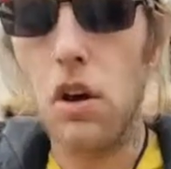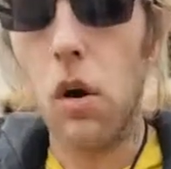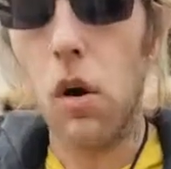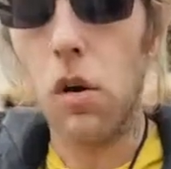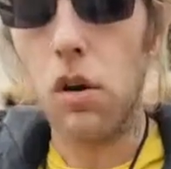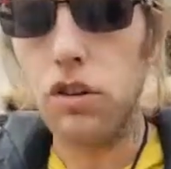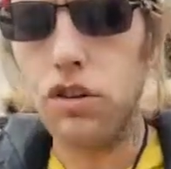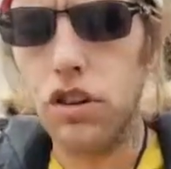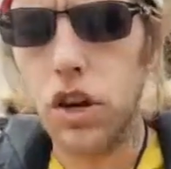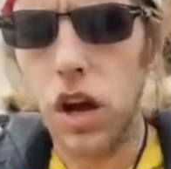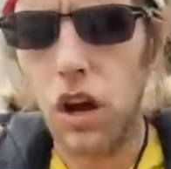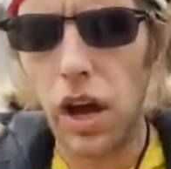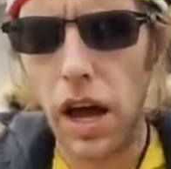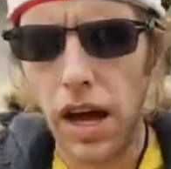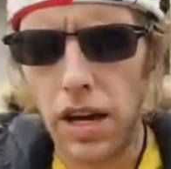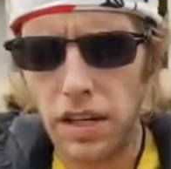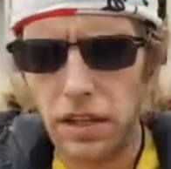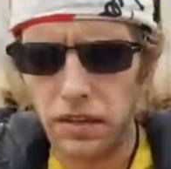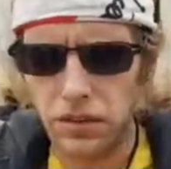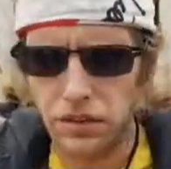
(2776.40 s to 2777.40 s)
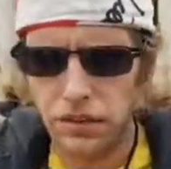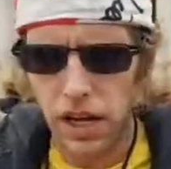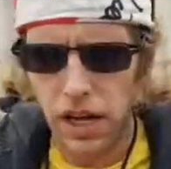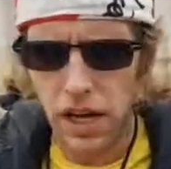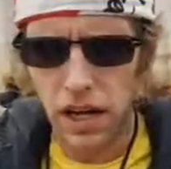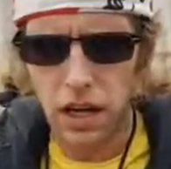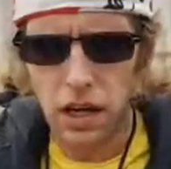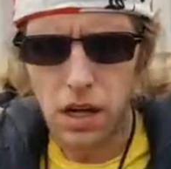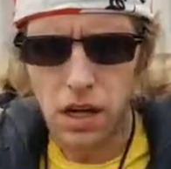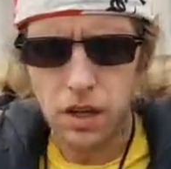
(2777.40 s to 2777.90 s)
nor shall any
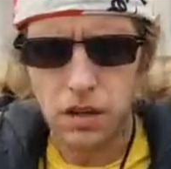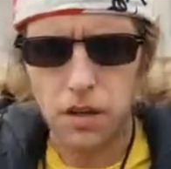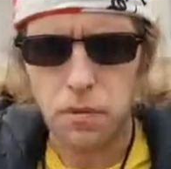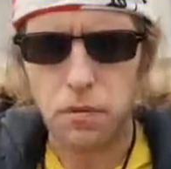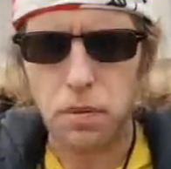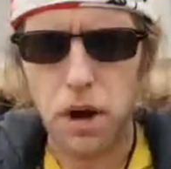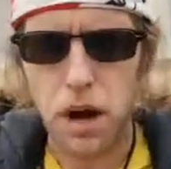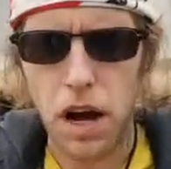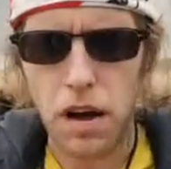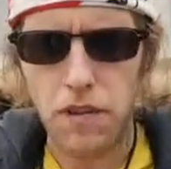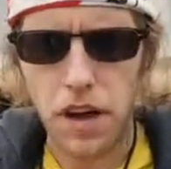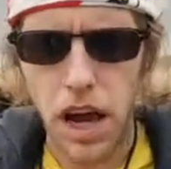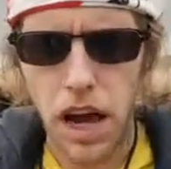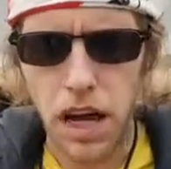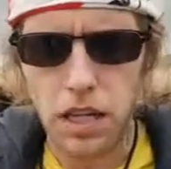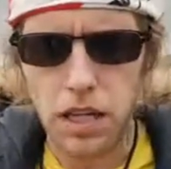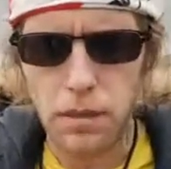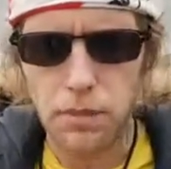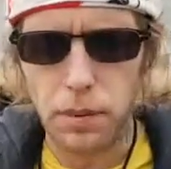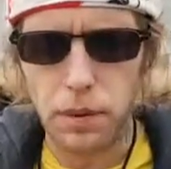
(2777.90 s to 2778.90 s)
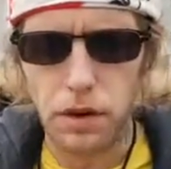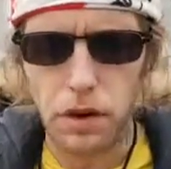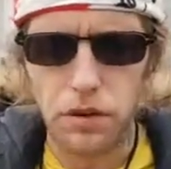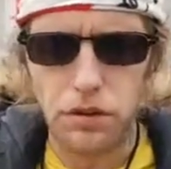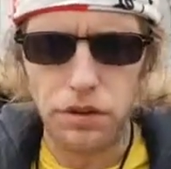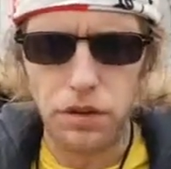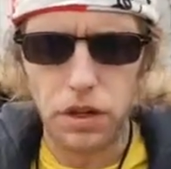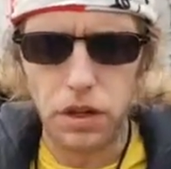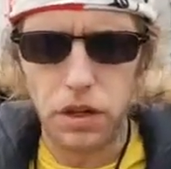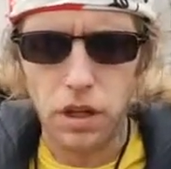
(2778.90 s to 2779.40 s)
state deprive any
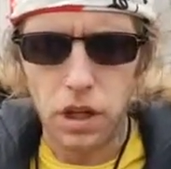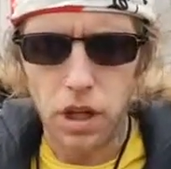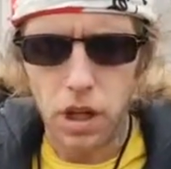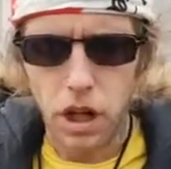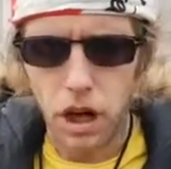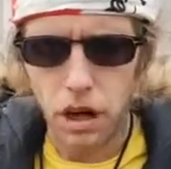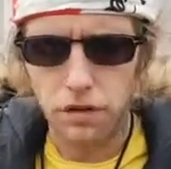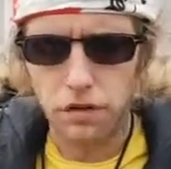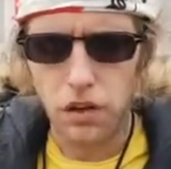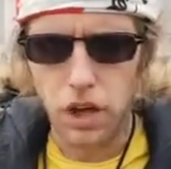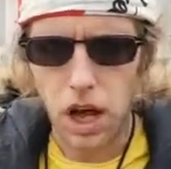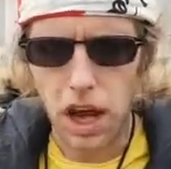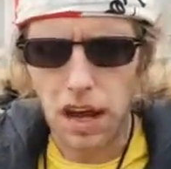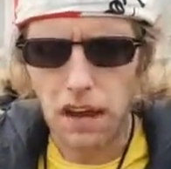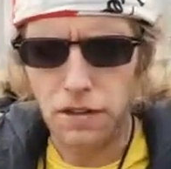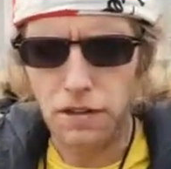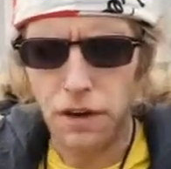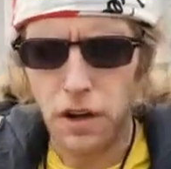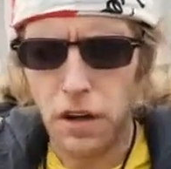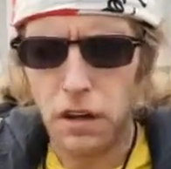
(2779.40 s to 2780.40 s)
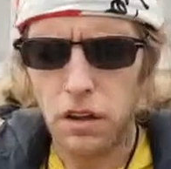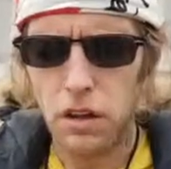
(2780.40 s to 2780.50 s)
person of life,